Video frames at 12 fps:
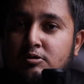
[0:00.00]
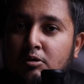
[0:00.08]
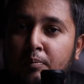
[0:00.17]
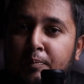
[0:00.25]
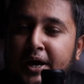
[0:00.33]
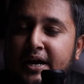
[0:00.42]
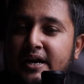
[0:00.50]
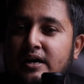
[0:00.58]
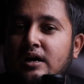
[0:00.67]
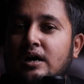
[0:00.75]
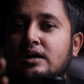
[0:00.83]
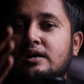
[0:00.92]
Open
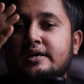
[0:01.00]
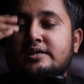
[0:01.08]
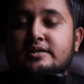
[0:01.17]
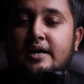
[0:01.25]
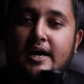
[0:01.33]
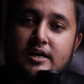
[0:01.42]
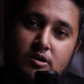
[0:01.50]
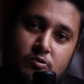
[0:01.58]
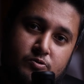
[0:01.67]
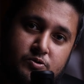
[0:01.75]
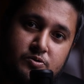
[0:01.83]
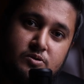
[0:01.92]
a LinkedIn
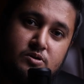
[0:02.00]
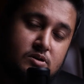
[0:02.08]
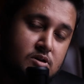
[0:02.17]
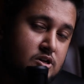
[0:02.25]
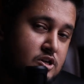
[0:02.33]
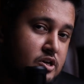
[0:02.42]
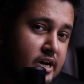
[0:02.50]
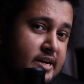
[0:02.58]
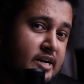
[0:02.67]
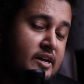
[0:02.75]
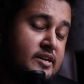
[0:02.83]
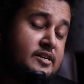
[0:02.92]
account, create
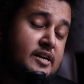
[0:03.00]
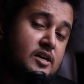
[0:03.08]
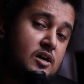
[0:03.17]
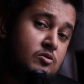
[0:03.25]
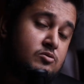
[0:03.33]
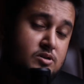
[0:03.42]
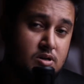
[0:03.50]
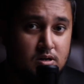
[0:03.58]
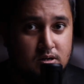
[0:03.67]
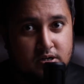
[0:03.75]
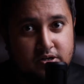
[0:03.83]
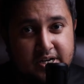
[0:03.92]
a LinkedIn account,
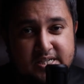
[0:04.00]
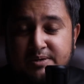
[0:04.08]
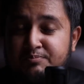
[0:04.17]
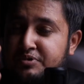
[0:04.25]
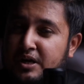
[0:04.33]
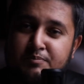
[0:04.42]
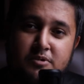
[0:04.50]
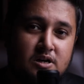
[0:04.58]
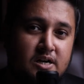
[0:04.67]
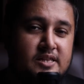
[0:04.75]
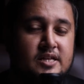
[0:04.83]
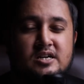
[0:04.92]
create it
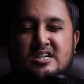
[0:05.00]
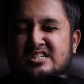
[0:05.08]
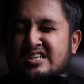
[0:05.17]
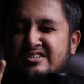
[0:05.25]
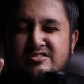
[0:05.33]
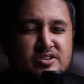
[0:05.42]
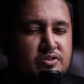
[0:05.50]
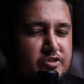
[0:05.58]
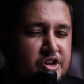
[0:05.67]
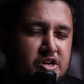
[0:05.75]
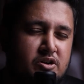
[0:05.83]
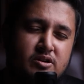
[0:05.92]
properly. There are tons of
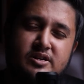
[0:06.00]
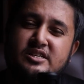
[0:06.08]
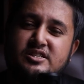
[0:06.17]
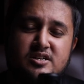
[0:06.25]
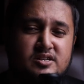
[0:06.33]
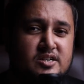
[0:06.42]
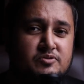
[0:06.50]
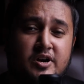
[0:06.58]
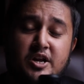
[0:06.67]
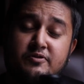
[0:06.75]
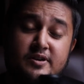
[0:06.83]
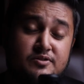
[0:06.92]
video on the internet
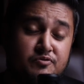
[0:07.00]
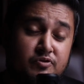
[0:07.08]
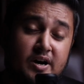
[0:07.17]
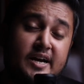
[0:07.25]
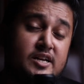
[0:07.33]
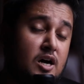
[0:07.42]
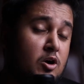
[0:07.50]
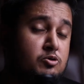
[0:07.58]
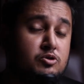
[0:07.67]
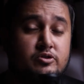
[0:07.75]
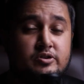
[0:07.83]
where you can find how to